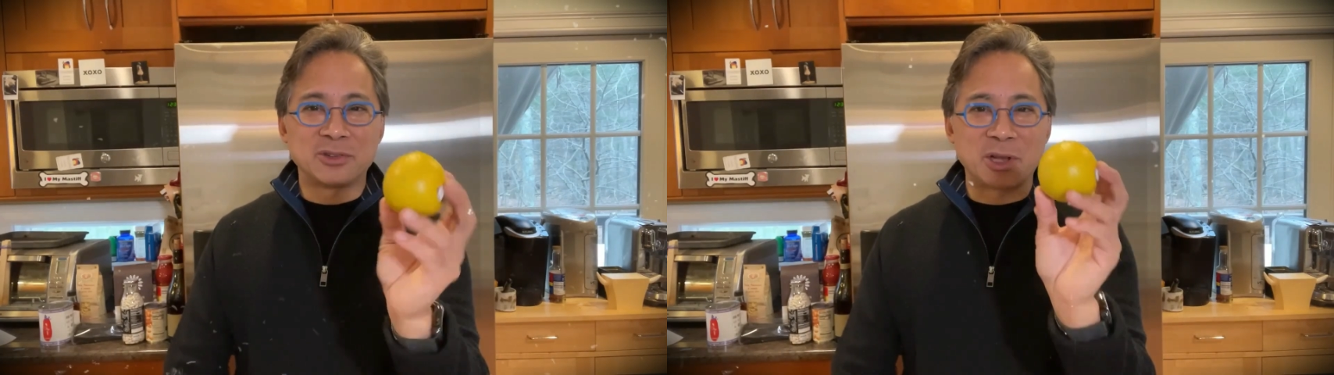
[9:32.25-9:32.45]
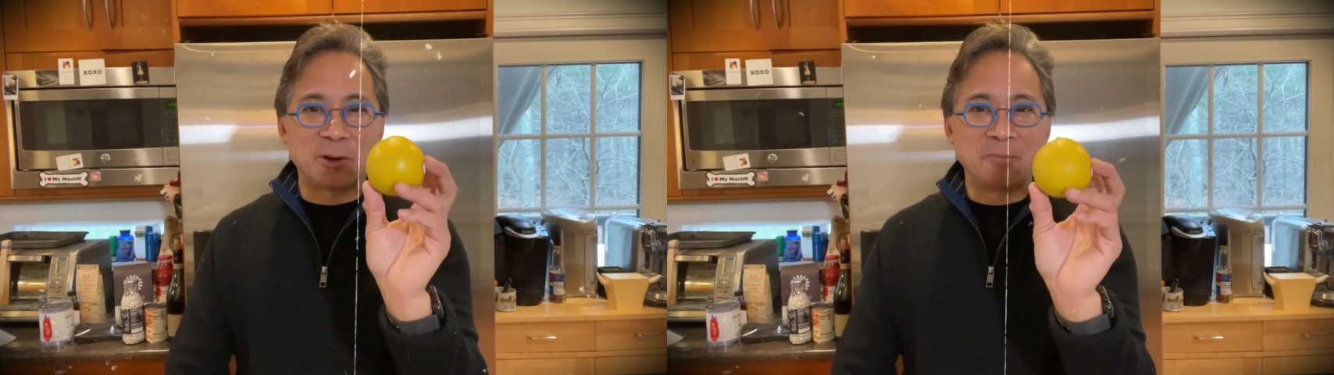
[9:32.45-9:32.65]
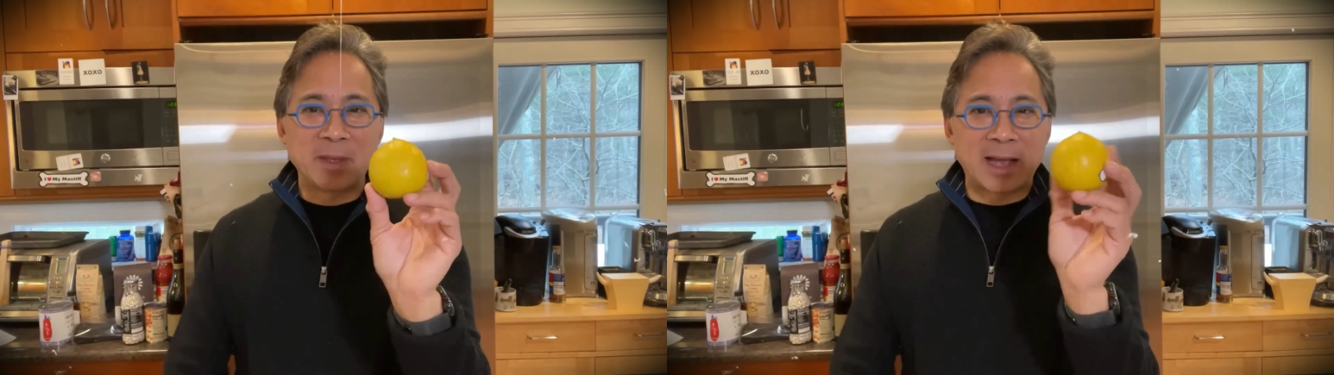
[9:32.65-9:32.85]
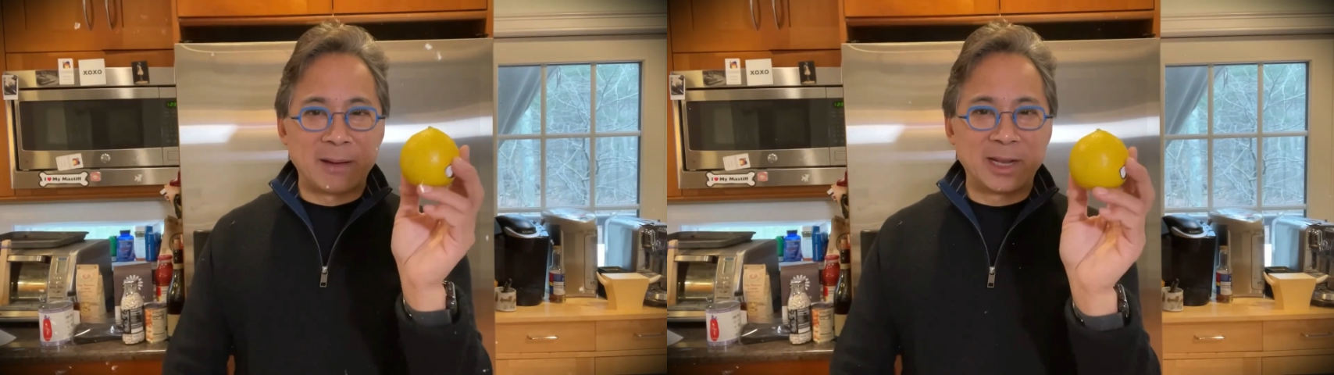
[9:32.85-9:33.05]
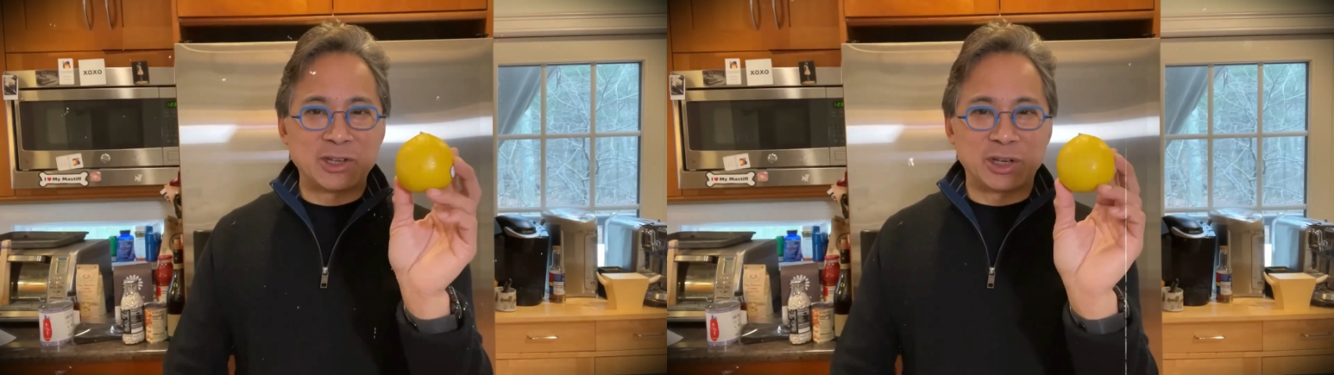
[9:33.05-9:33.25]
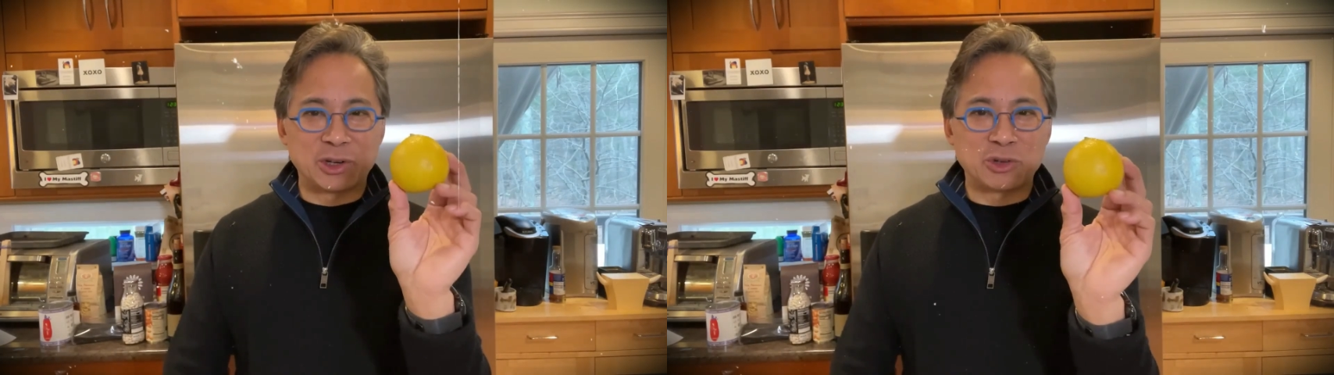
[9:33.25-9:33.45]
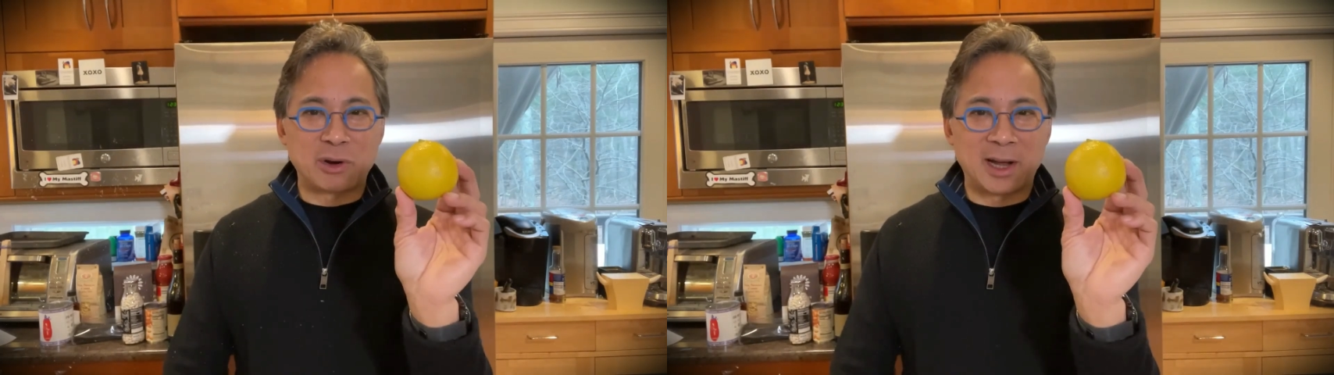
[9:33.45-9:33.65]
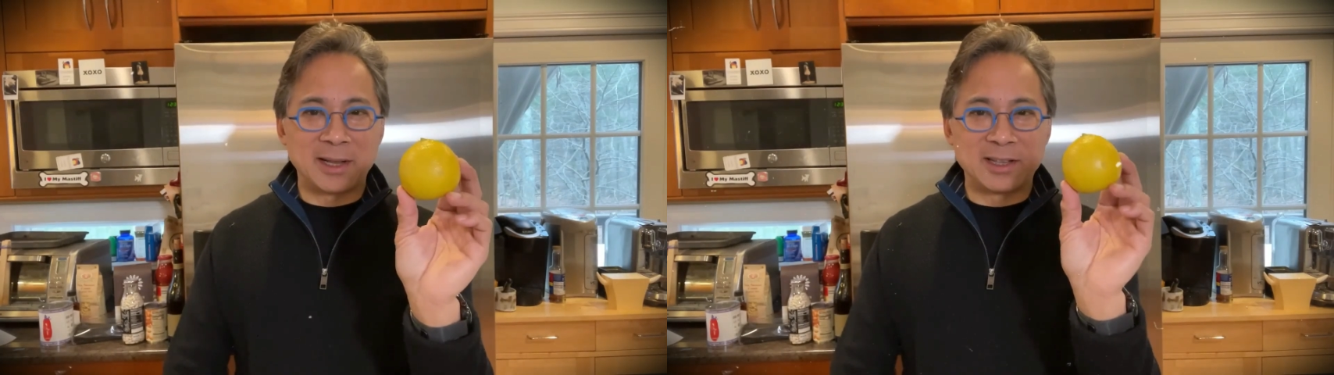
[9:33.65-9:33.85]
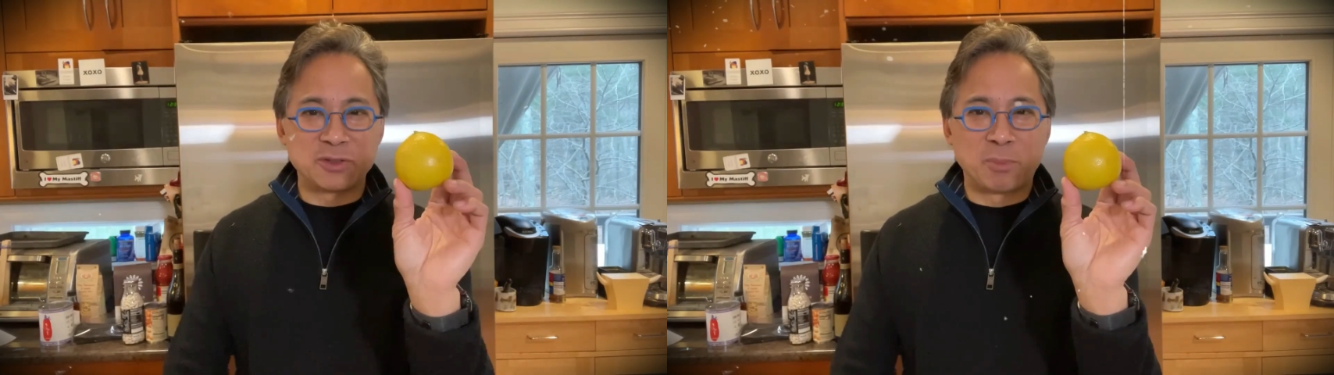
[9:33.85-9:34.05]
So I'm actually going to try this